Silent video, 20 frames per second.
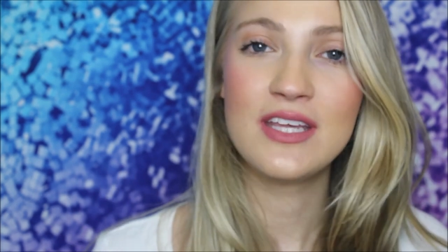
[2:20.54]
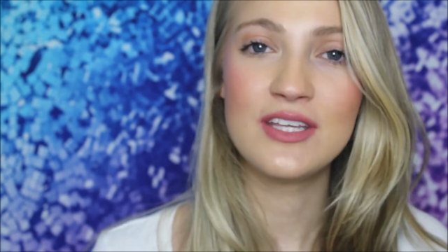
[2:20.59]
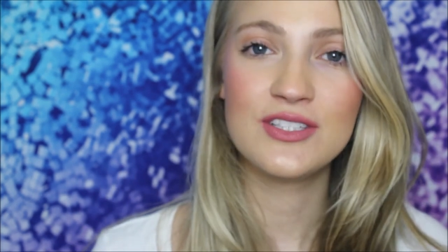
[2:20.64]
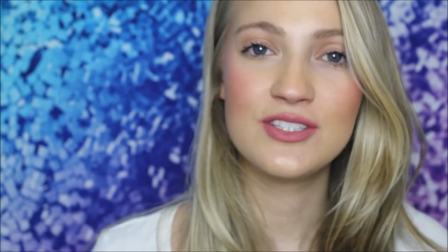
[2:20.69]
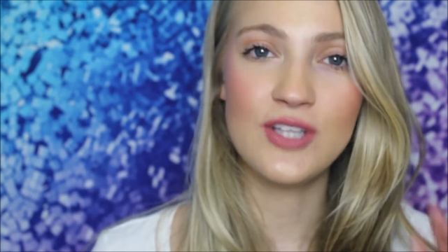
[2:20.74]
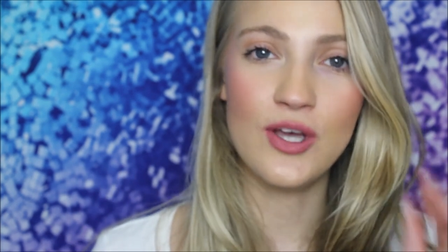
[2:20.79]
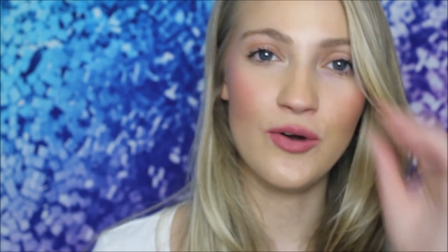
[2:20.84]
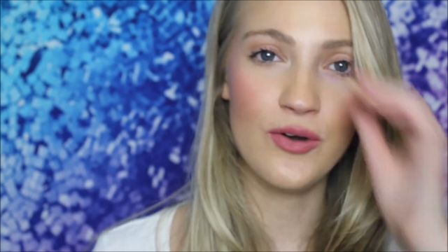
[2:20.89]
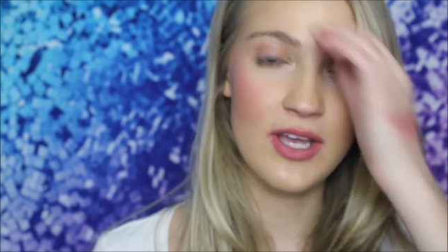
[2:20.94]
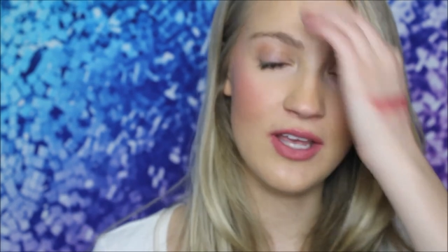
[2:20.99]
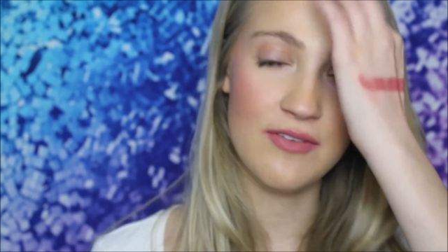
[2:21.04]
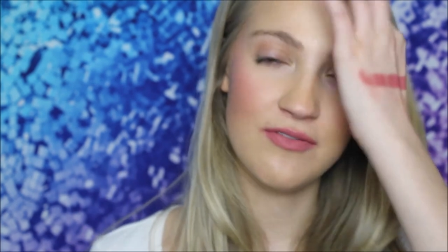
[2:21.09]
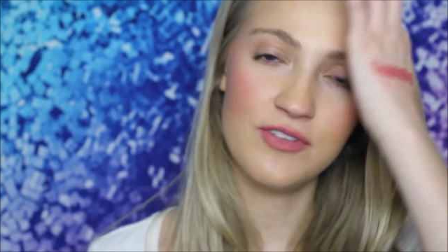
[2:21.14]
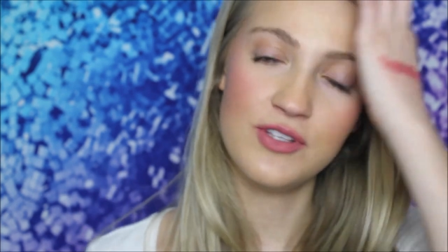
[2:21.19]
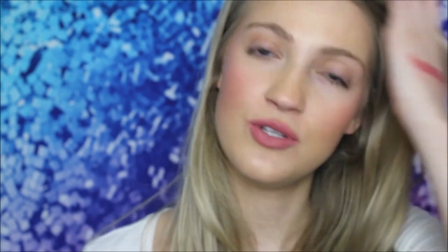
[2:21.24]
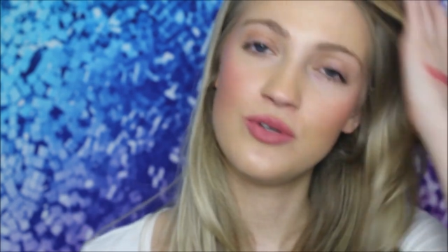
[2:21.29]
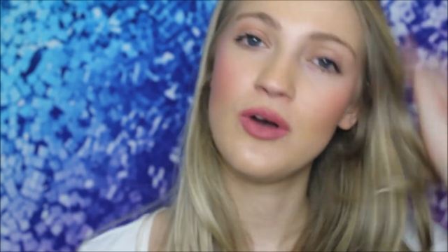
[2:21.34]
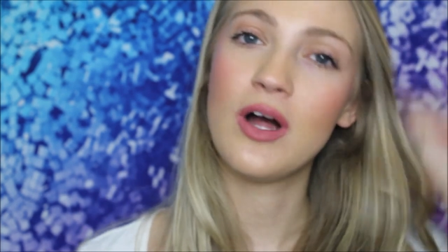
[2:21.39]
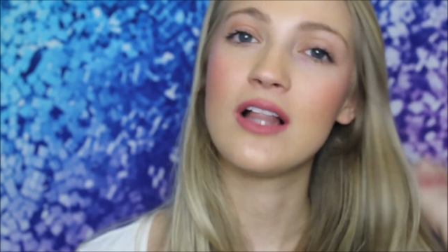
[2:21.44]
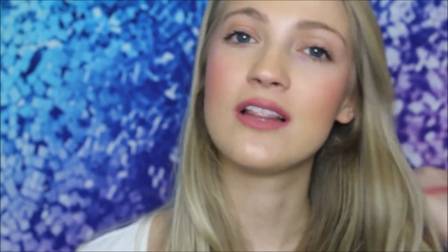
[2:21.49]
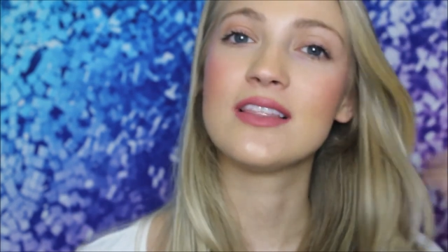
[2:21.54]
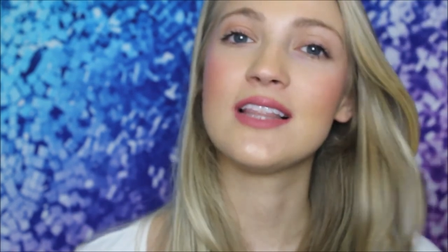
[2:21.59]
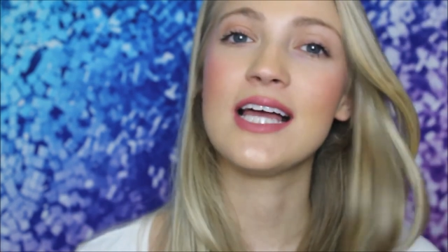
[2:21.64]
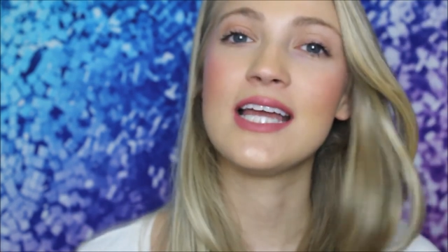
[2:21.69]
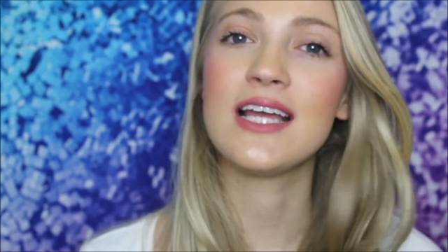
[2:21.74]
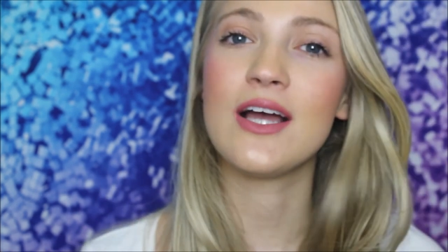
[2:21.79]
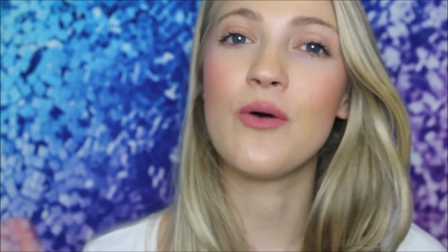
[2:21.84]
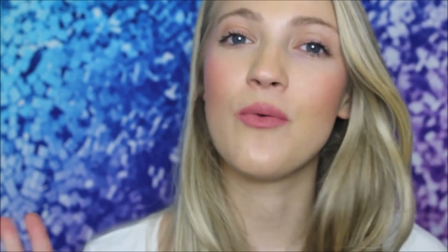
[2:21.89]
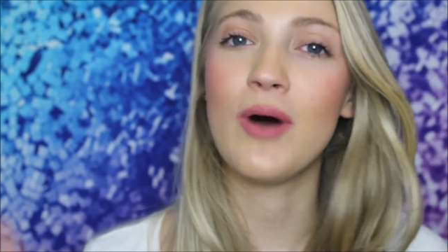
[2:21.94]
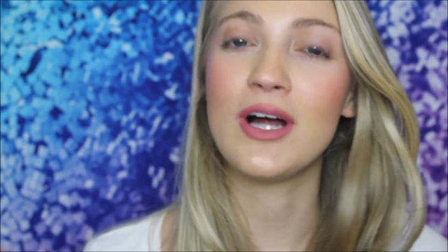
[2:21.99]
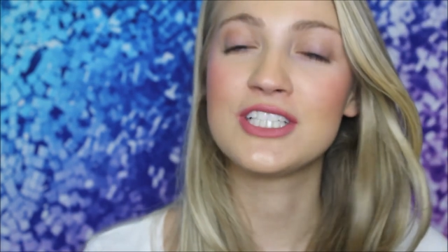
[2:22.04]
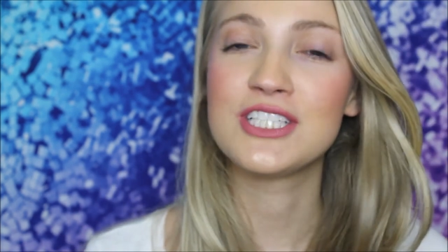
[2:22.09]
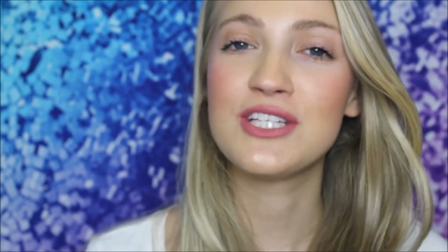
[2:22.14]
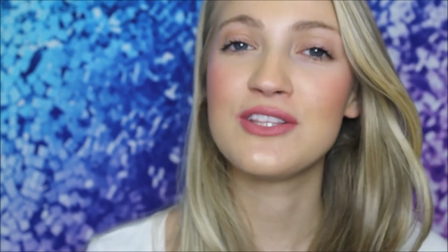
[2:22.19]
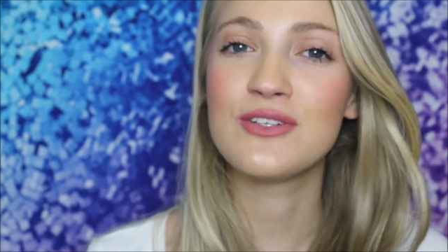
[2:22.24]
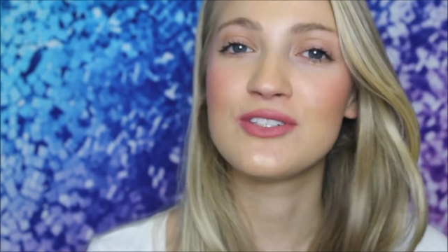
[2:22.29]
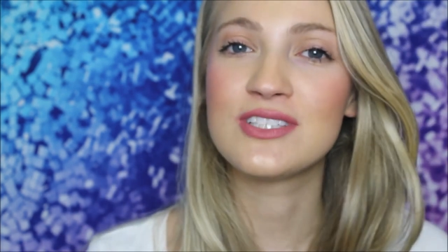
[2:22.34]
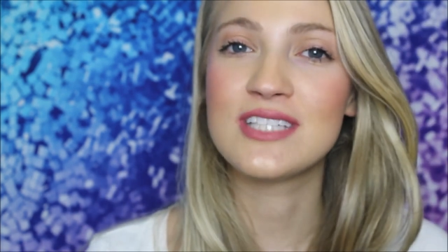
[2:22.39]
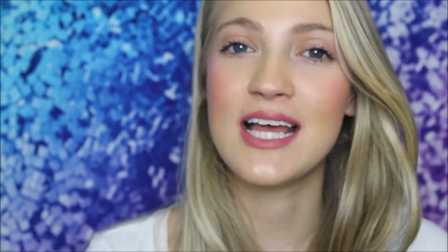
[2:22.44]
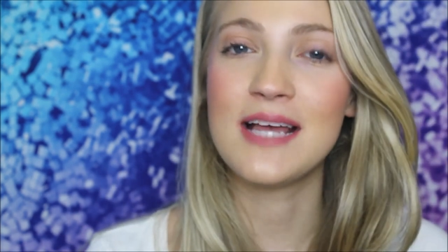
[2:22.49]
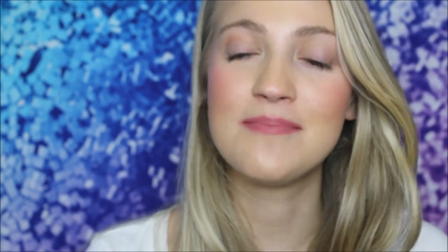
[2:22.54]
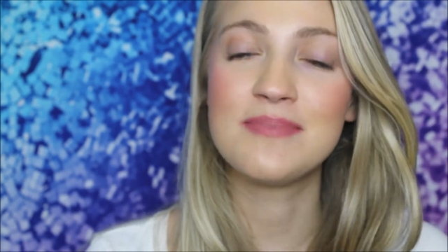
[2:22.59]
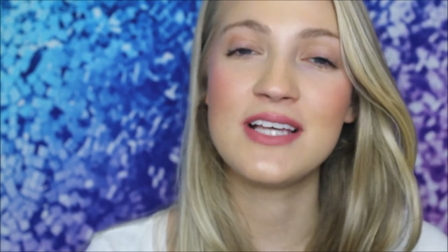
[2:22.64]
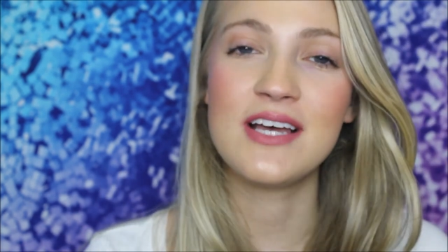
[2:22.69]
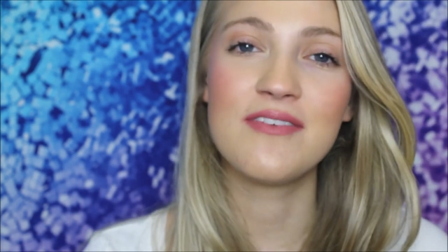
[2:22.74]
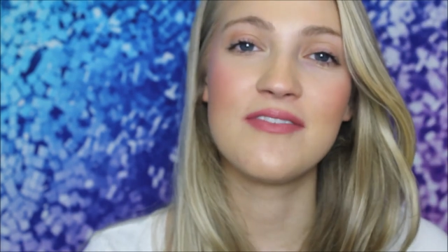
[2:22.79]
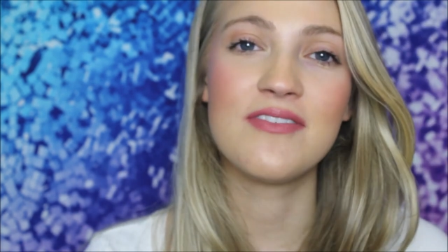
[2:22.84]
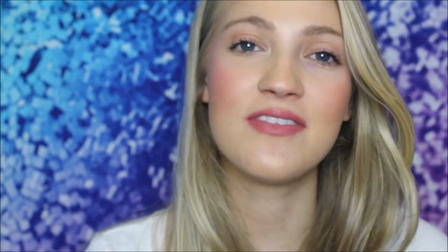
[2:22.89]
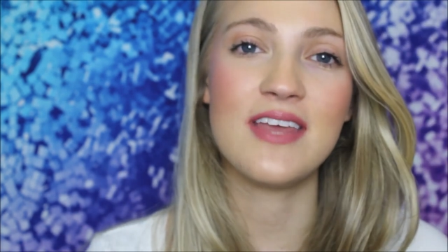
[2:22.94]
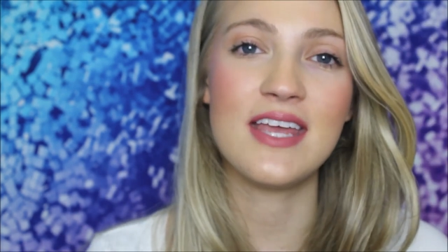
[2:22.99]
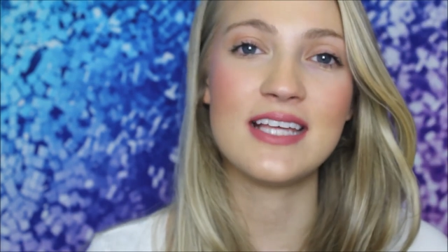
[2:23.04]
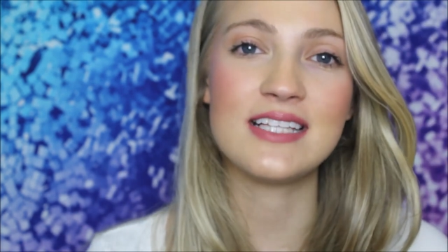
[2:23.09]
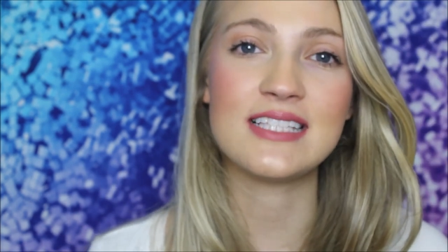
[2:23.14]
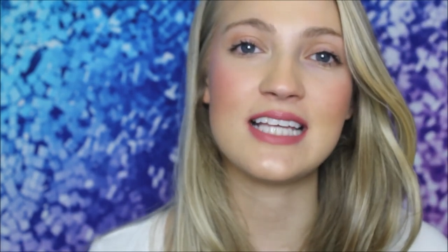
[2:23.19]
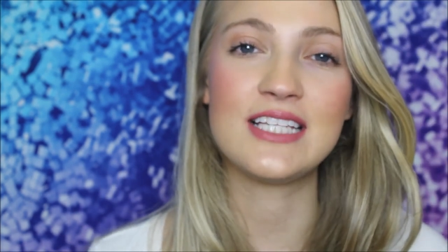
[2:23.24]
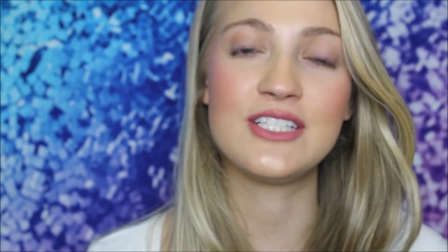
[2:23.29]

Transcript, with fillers: So if you like watching those types of things,